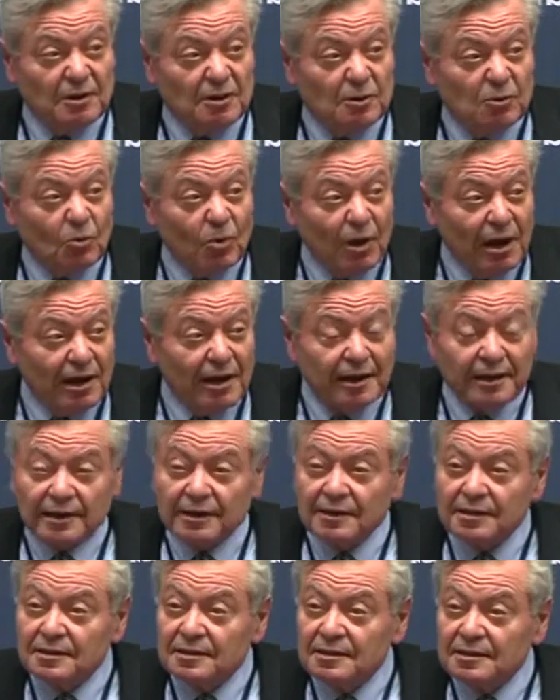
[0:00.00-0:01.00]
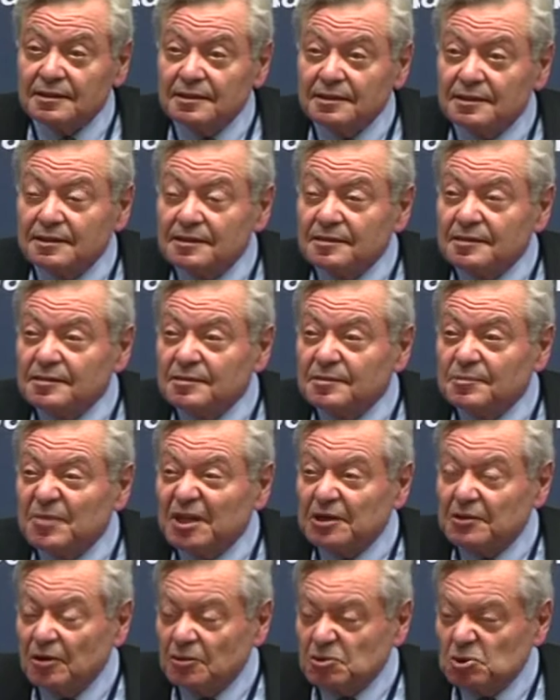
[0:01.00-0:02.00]
Why?
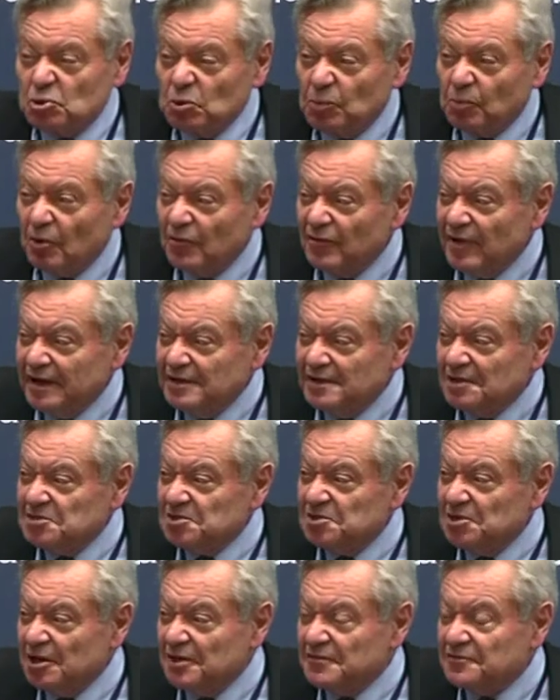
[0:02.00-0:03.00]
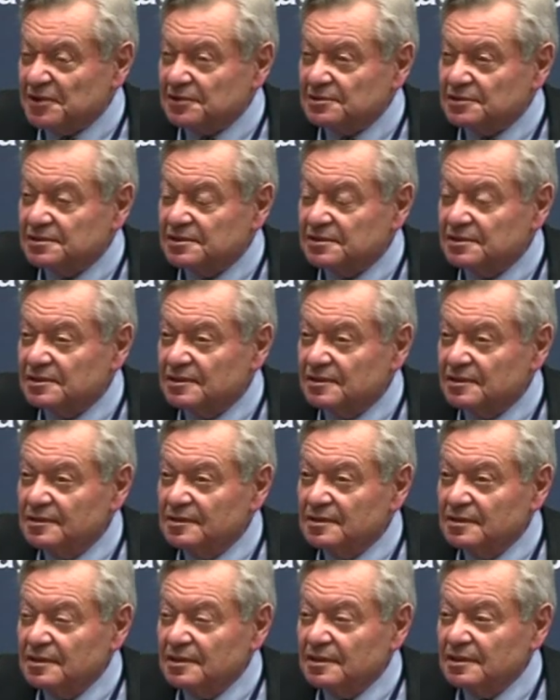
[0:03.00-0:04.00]
Because to provide a service
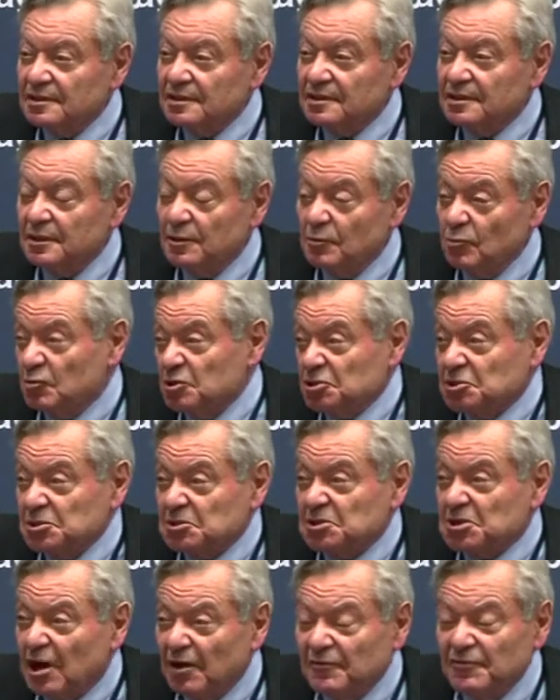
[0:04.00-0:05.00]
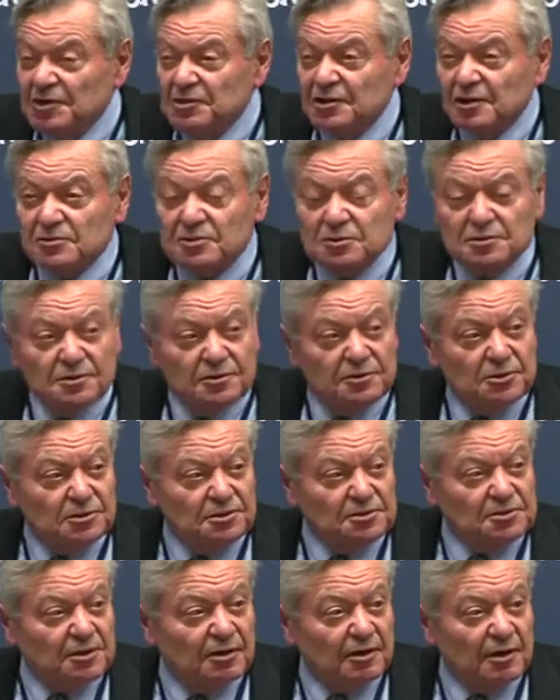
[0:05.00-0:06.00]
which is convenient to the
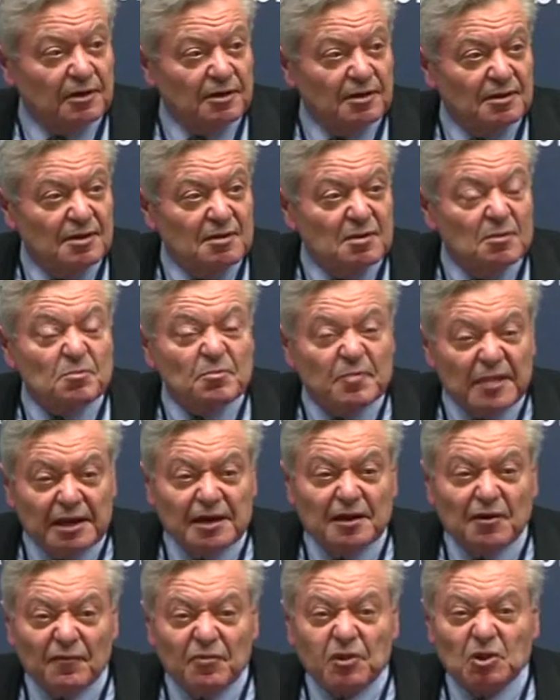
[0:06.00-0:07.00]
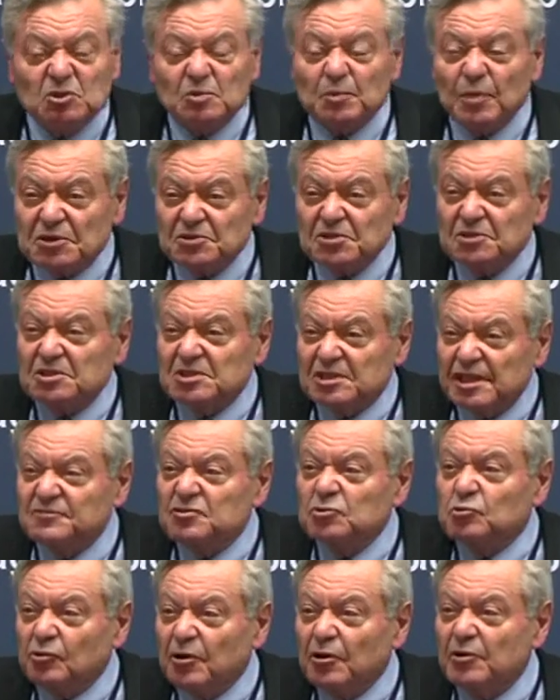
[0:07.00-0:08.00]
user, many of those buses have
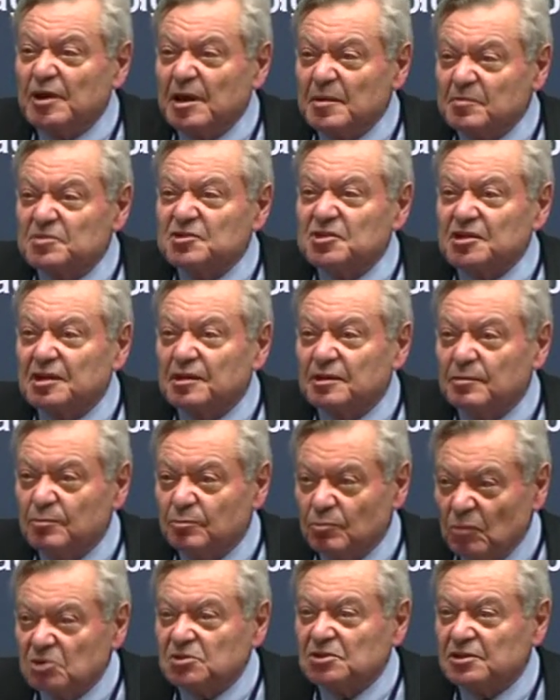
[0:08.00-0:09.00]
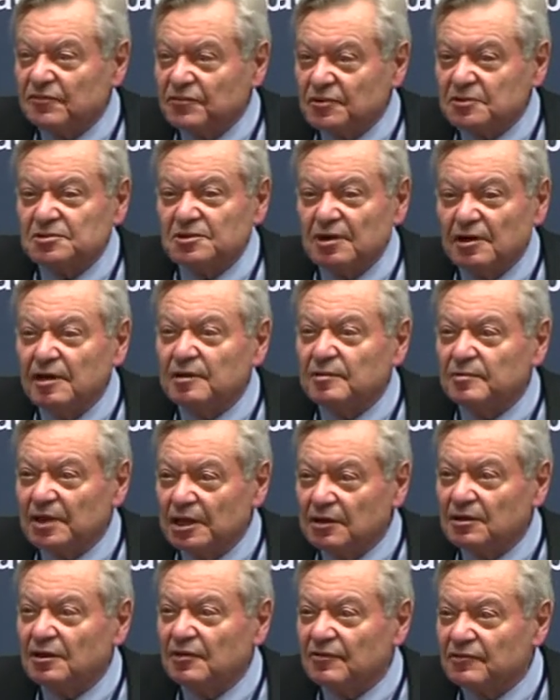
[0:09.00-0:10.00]
to run empty most of the time, a
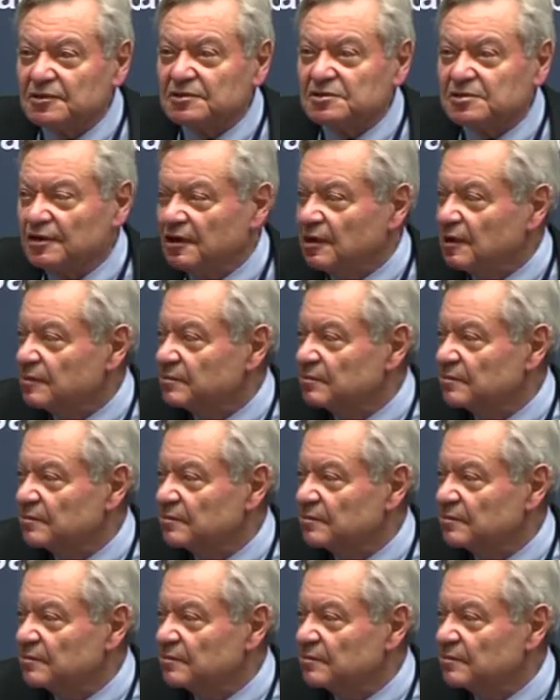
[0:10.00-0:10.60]
lot of the time.